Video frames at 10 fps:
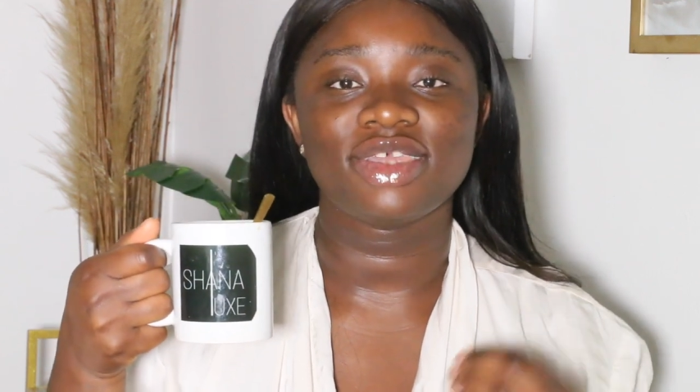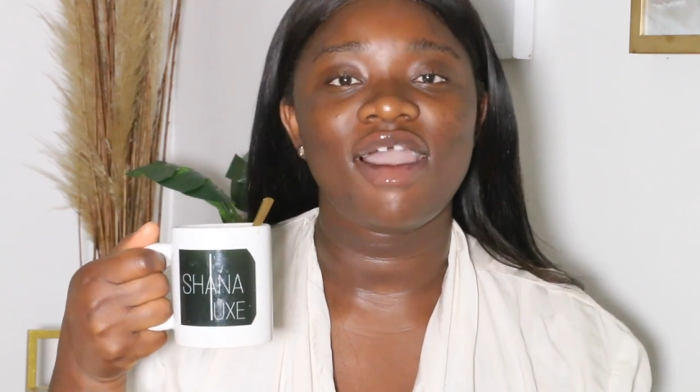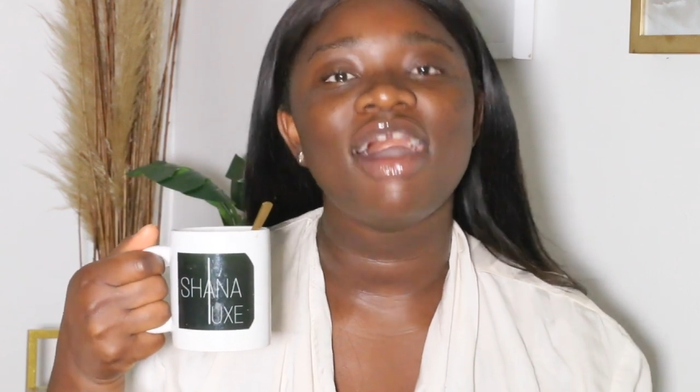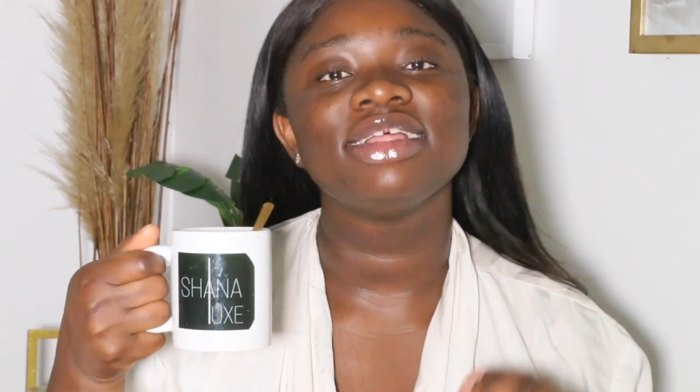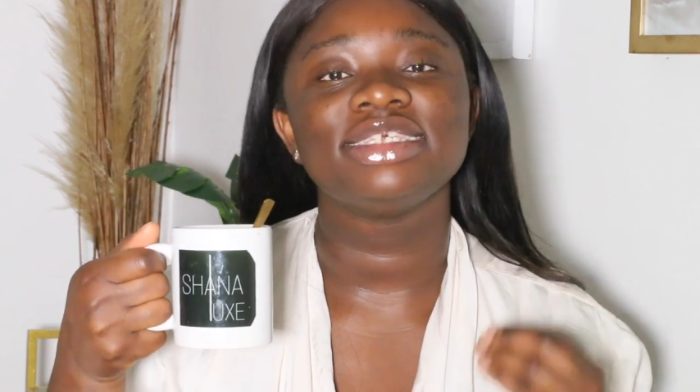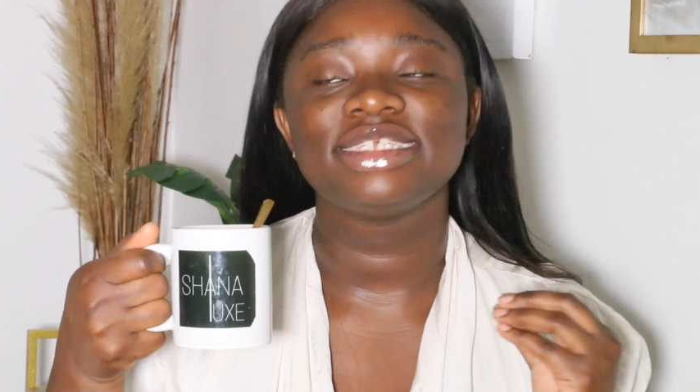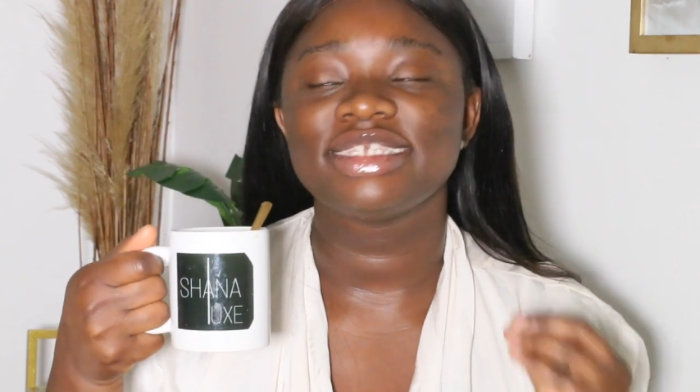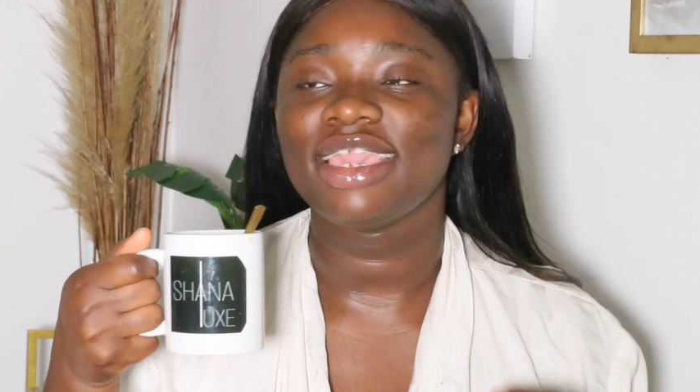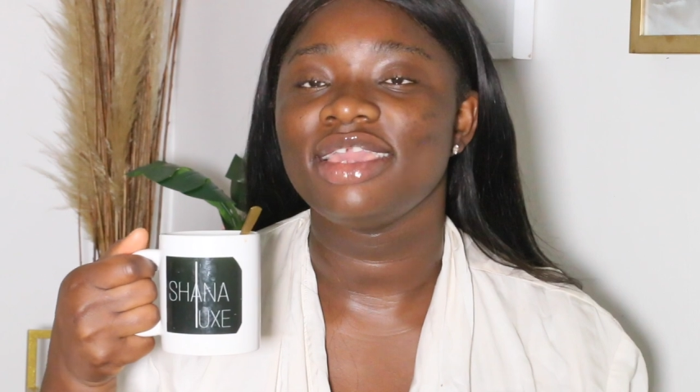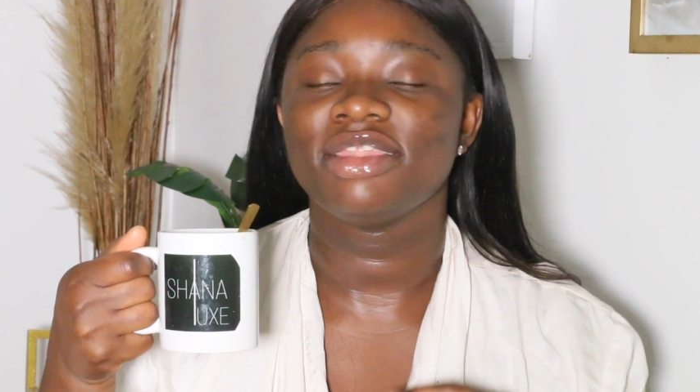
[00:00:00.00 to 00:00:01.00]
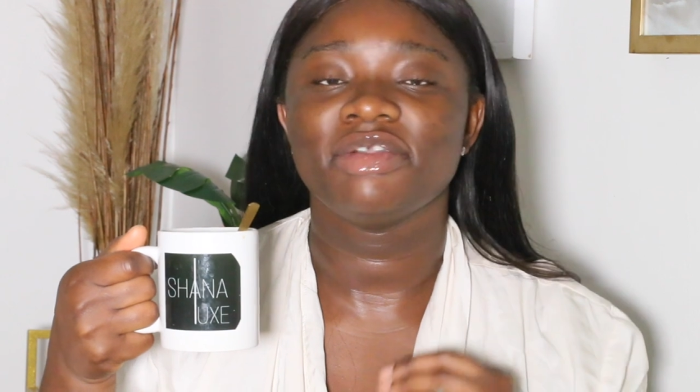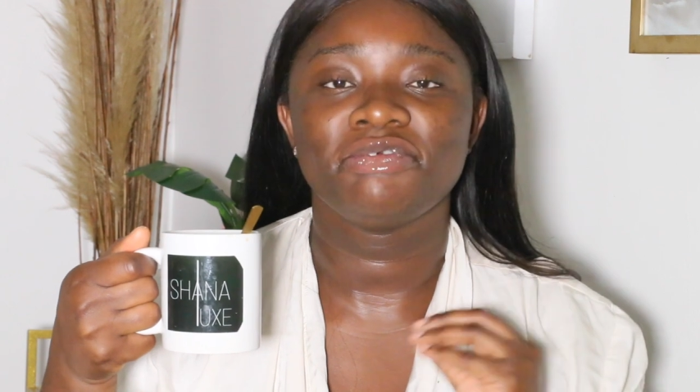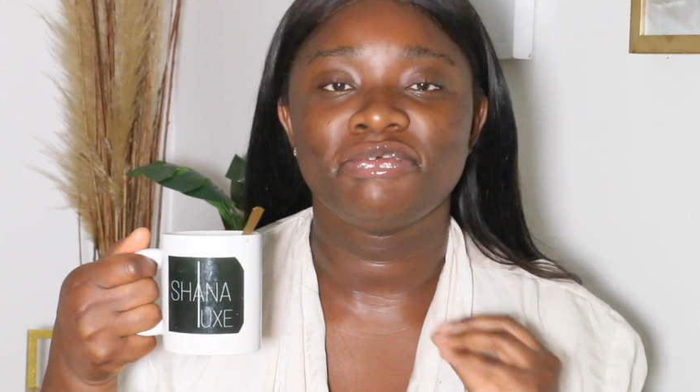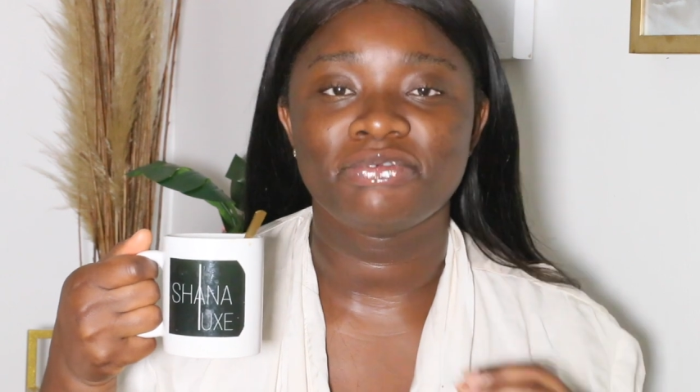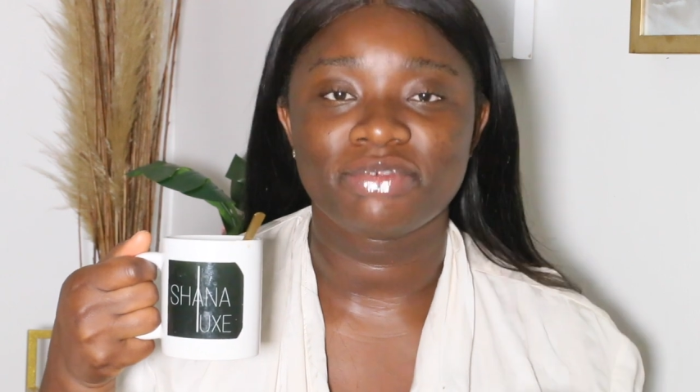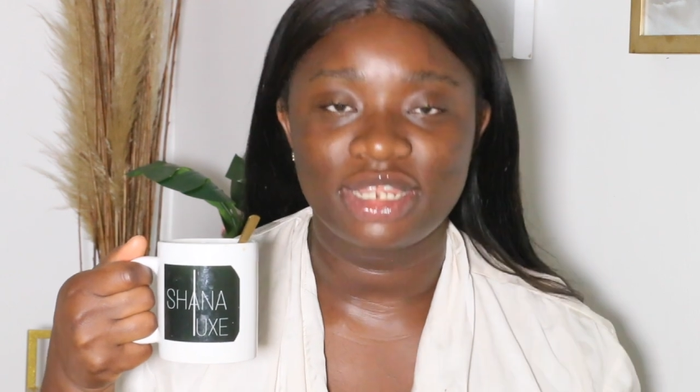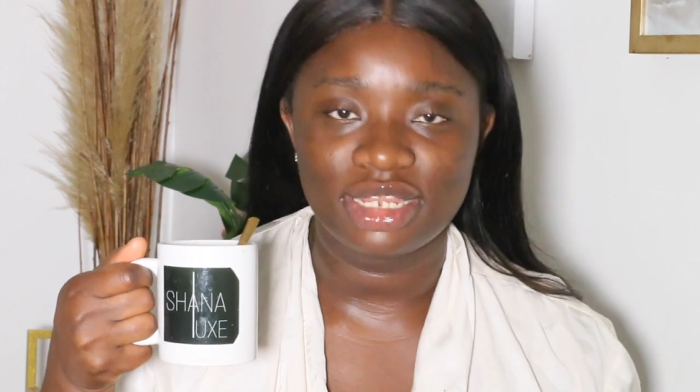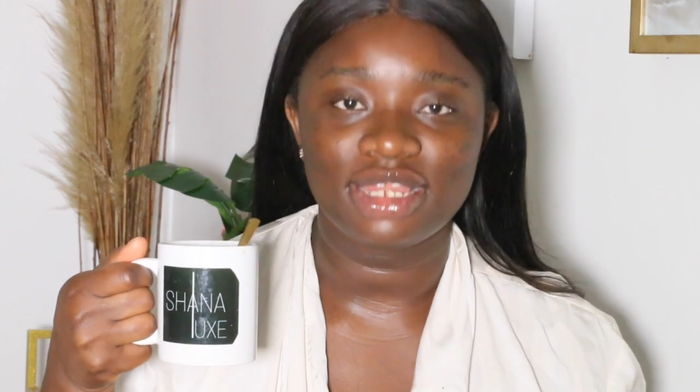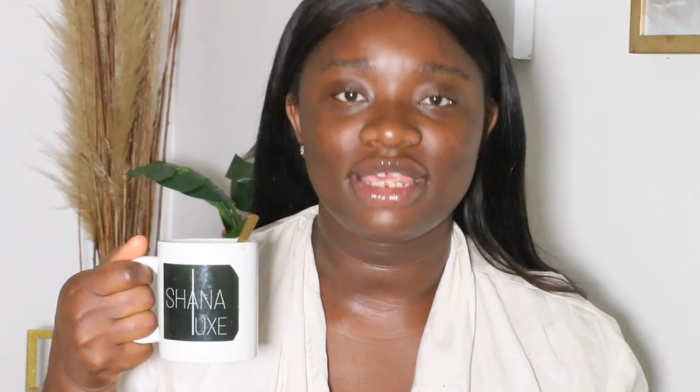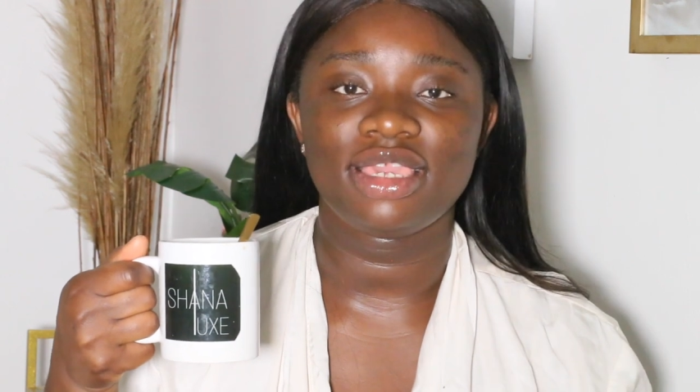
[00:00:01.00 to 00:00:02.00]
dark skin
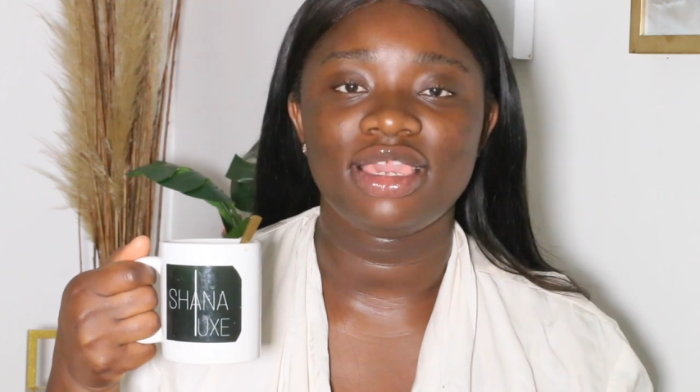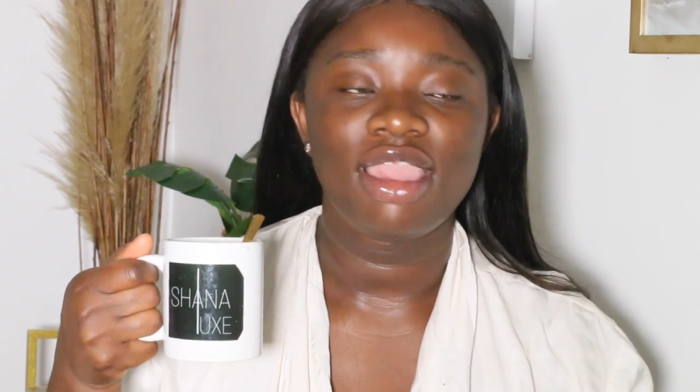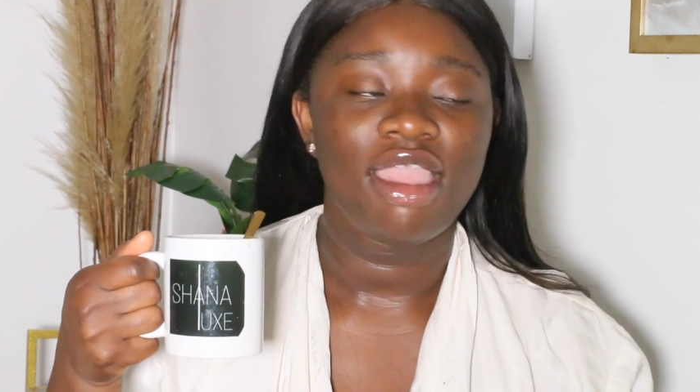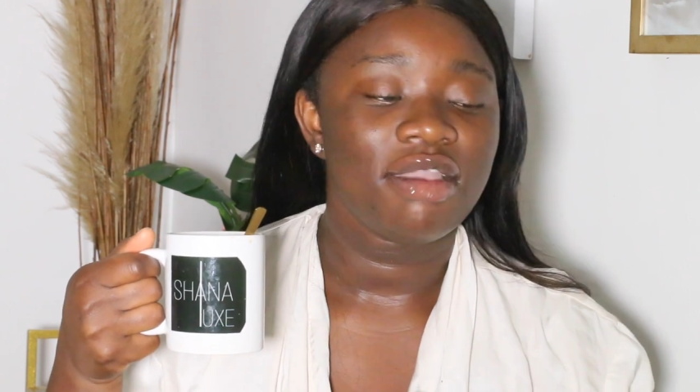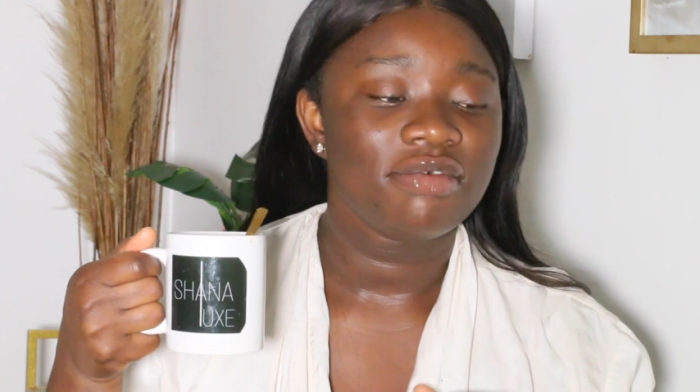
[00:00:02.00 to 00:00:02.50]
friendly